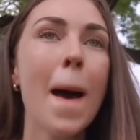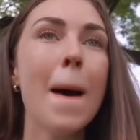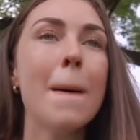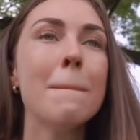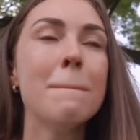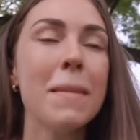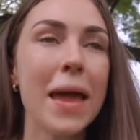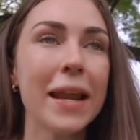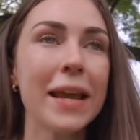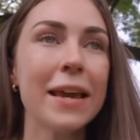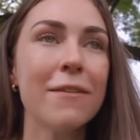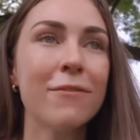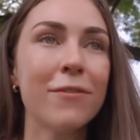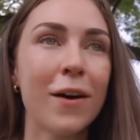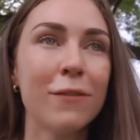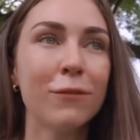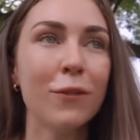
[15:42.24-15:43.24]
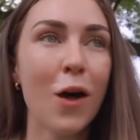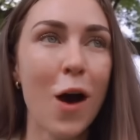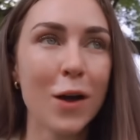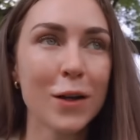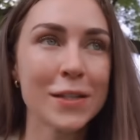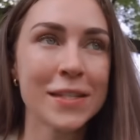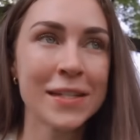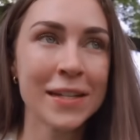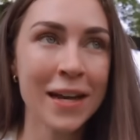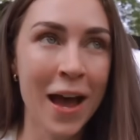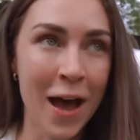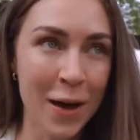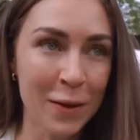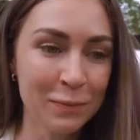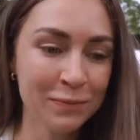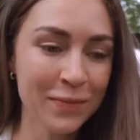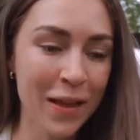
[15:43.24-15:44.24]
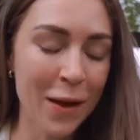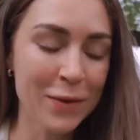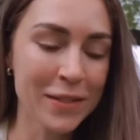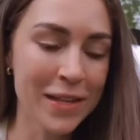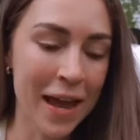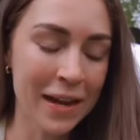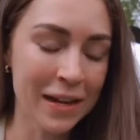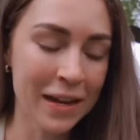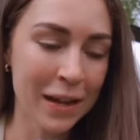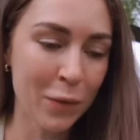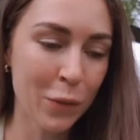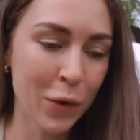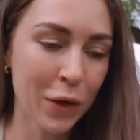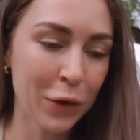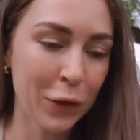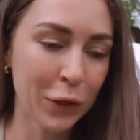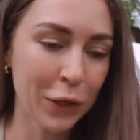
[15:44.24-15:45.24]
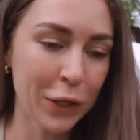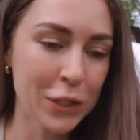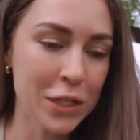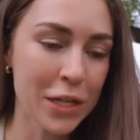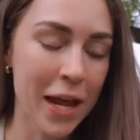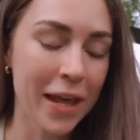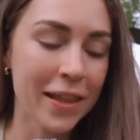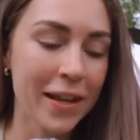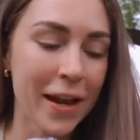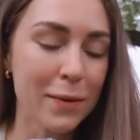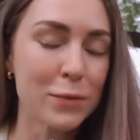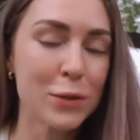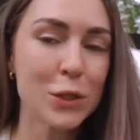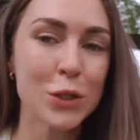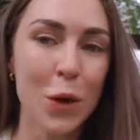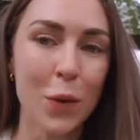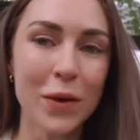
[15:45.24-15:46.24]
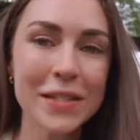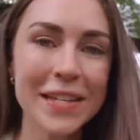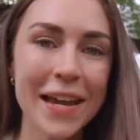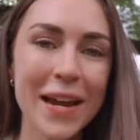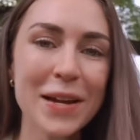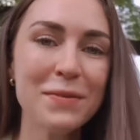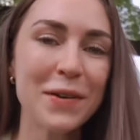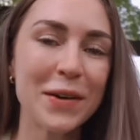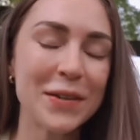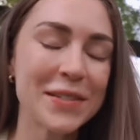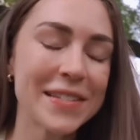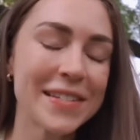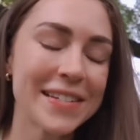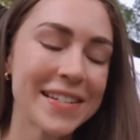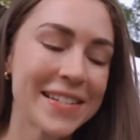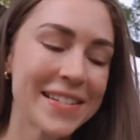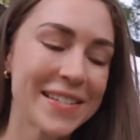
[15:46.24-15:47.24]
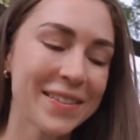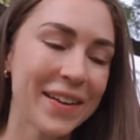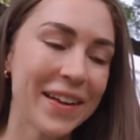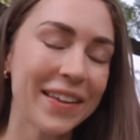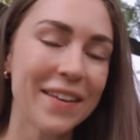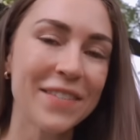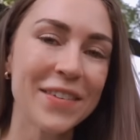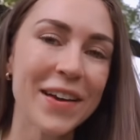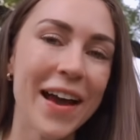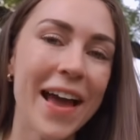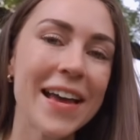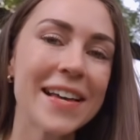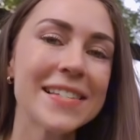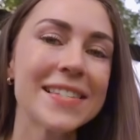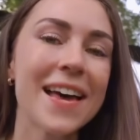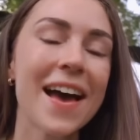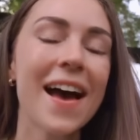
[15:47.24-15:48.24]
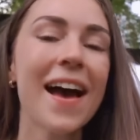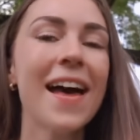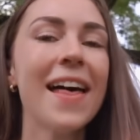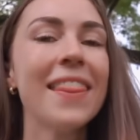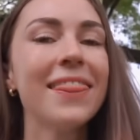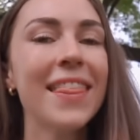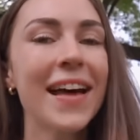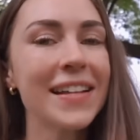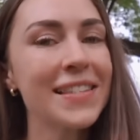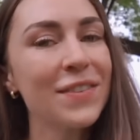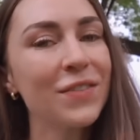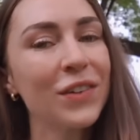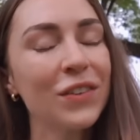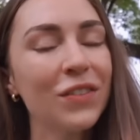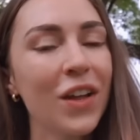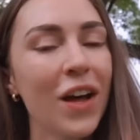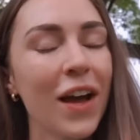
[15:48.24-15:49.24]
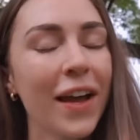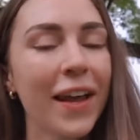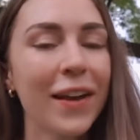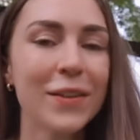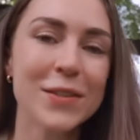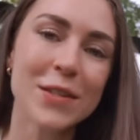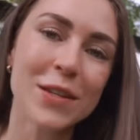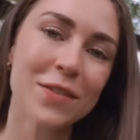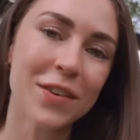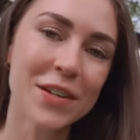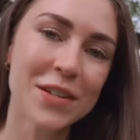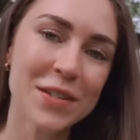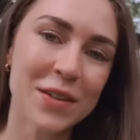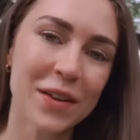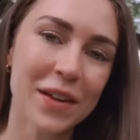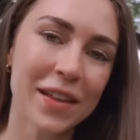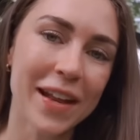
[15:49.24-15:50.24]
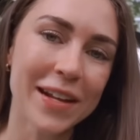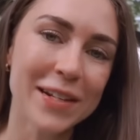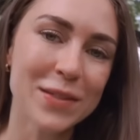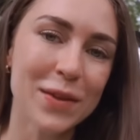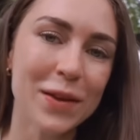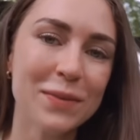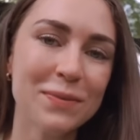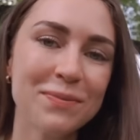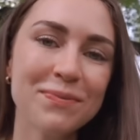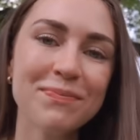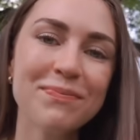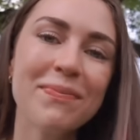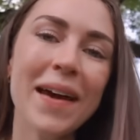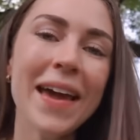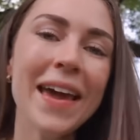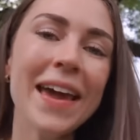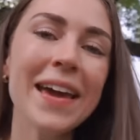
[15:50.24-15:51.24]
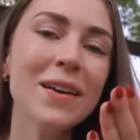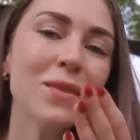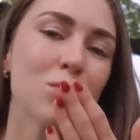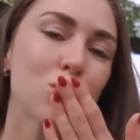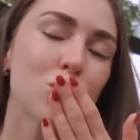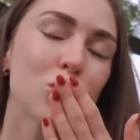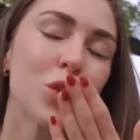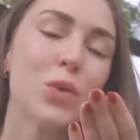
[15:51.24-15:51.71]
many fun vlogs to come. I was editing one earlier today that I'm so excited to post. So I love you guys. That's it for the vlog, and I'll see you very soon in the next one. Bye.